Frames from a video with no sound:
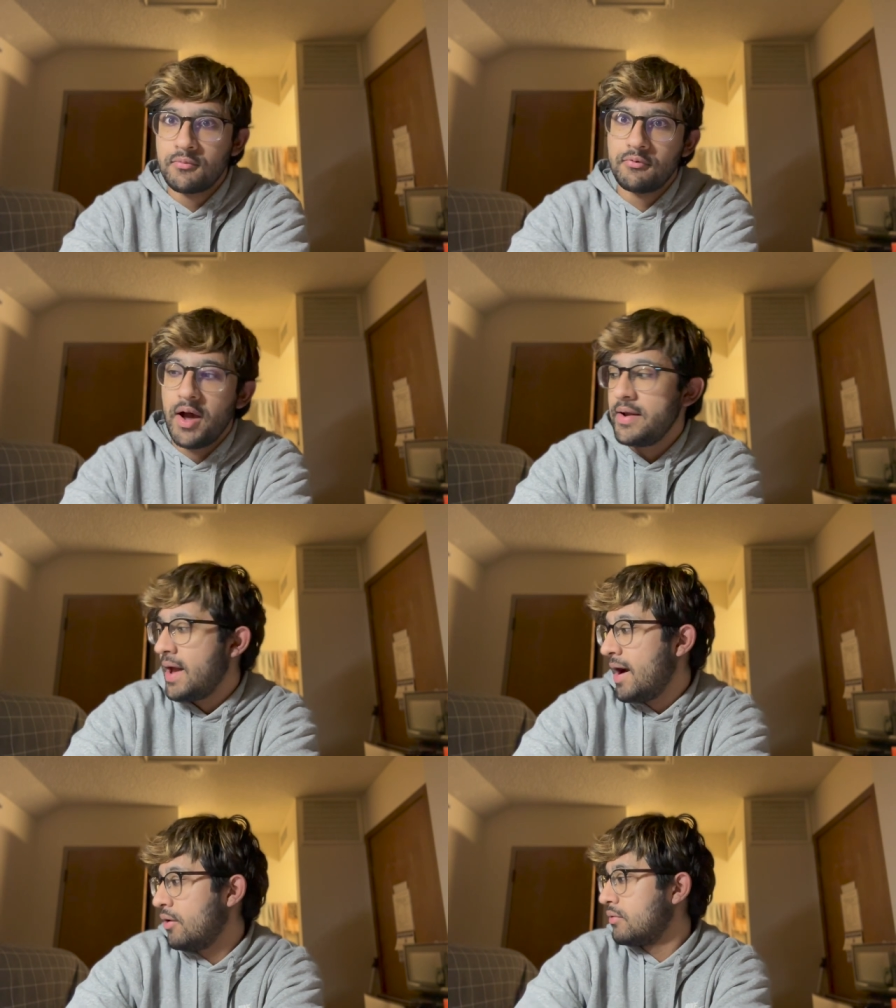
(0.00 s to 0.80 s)
right
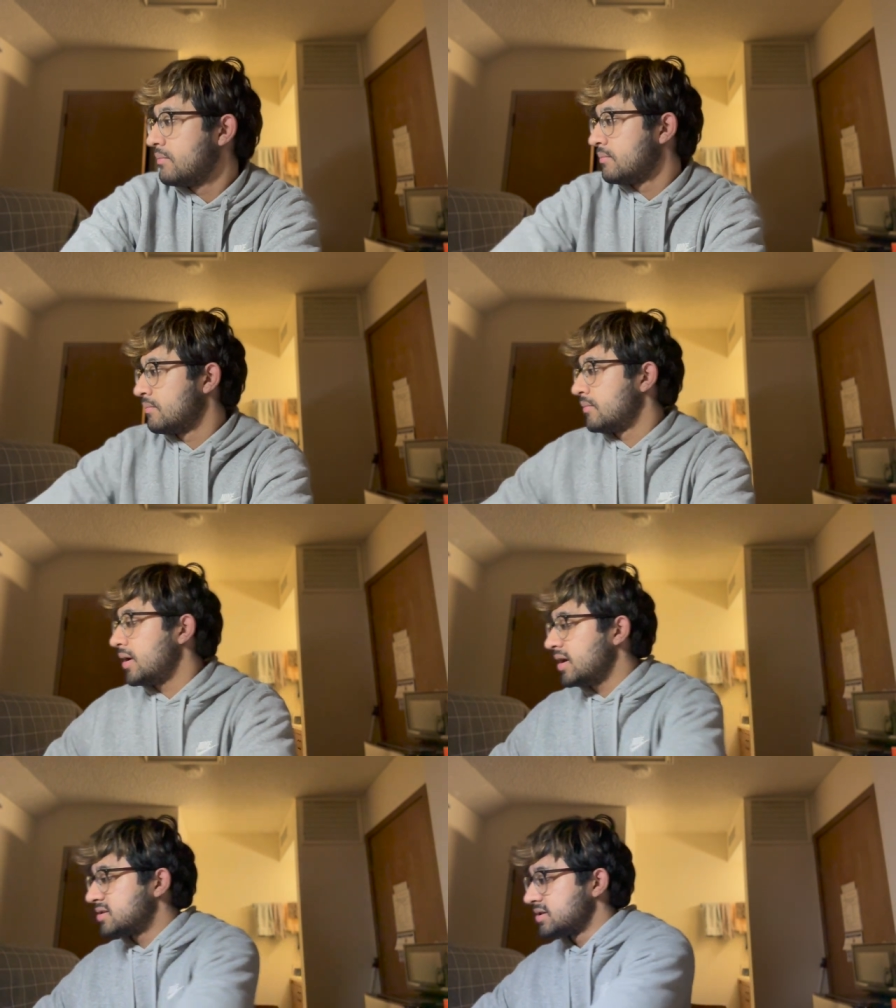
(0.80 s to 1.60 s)
now
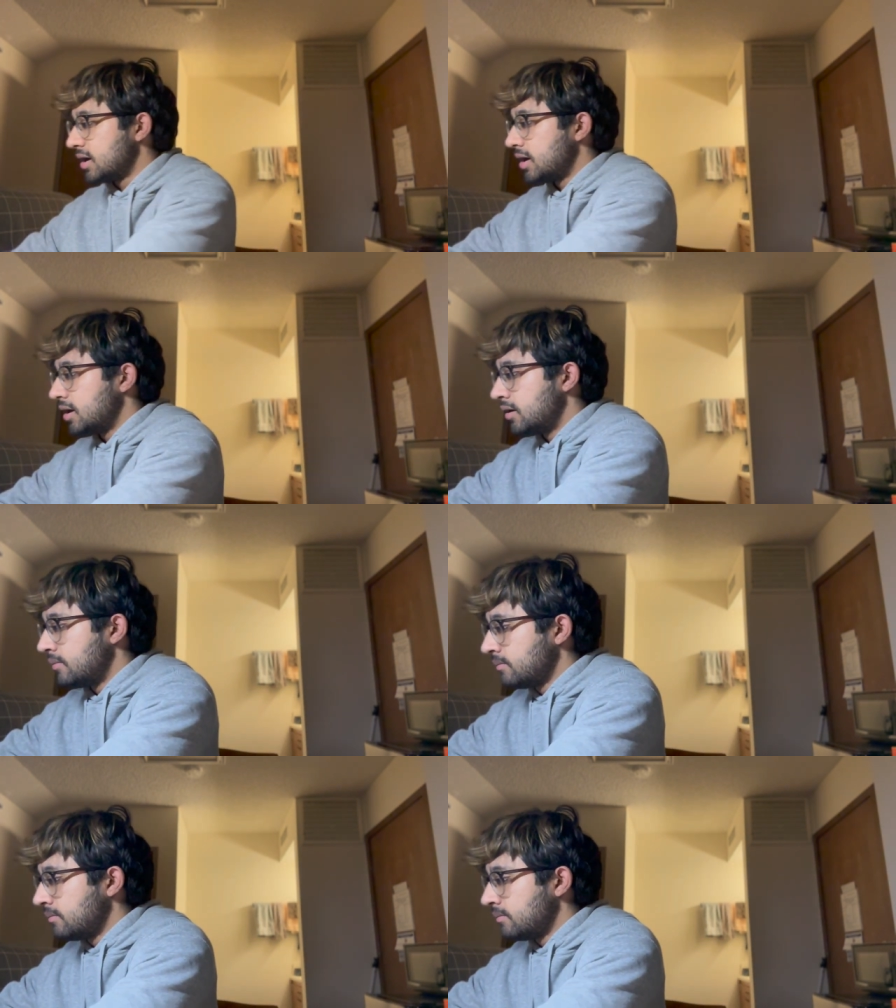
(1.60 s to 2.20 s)
it's uh